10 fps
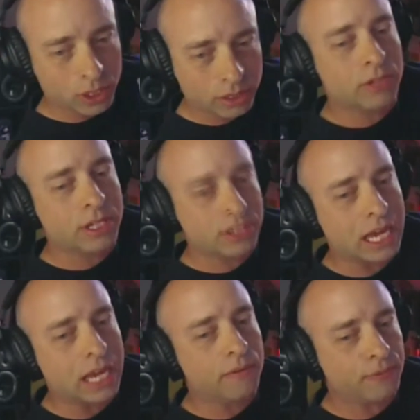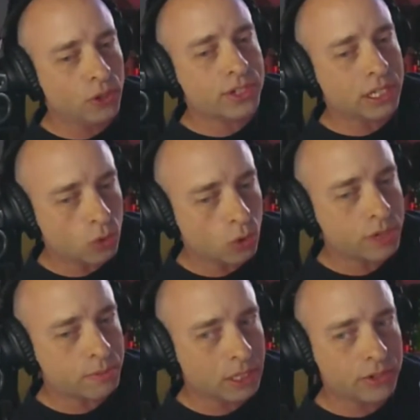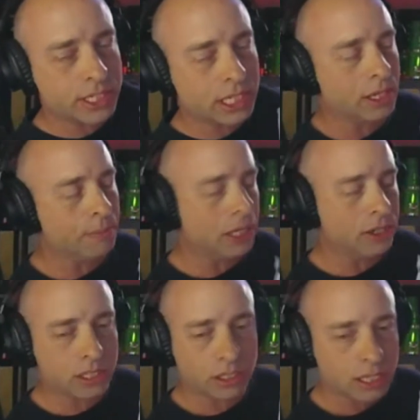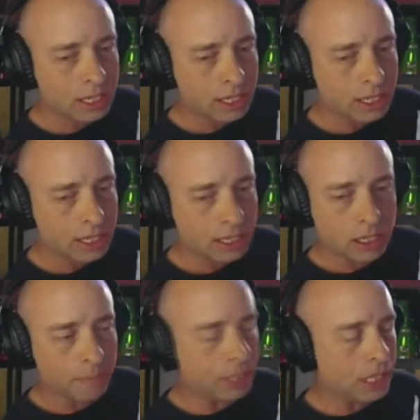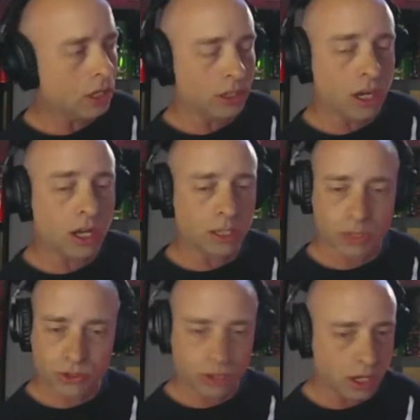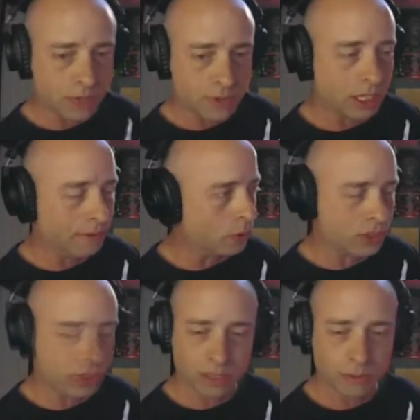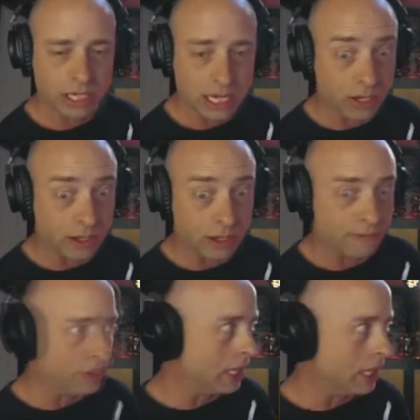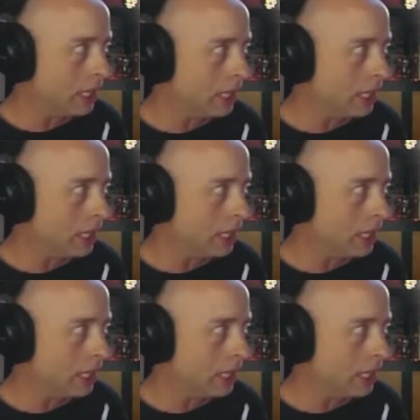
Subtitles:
is that first endorsement I was telling you about. It's a company called Hollywood Drums that unfortunately went down in flames.